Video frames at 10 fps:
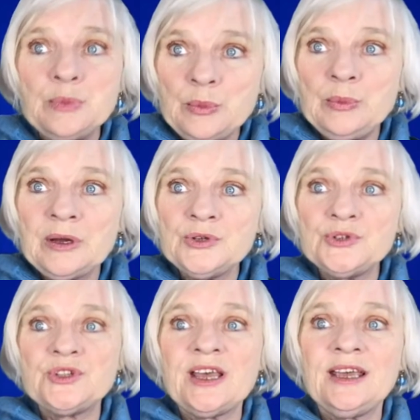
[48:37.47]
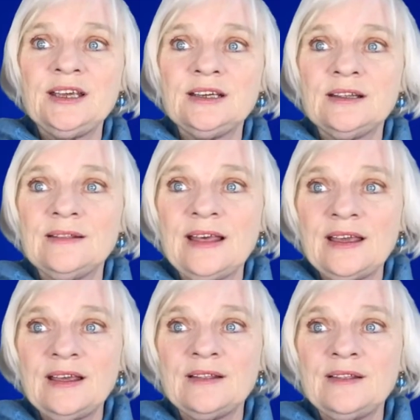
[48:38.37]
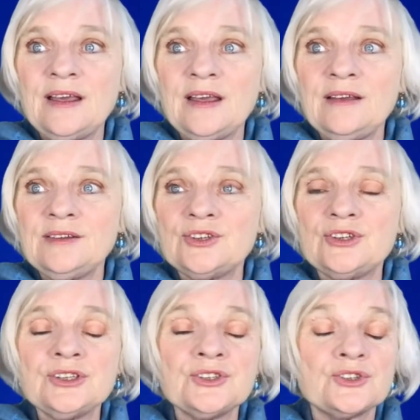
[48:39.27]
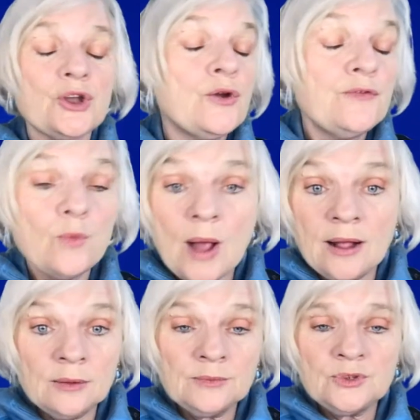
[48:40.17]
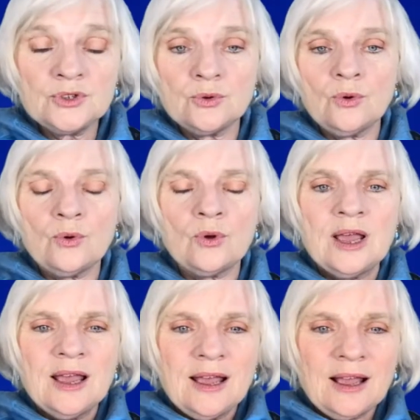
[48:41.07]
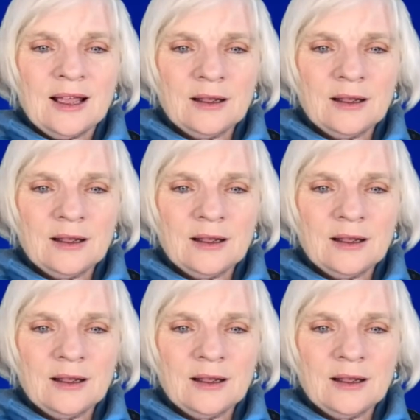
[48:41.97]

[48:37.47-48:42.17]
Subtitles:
now, either because they're just overwhelmed, or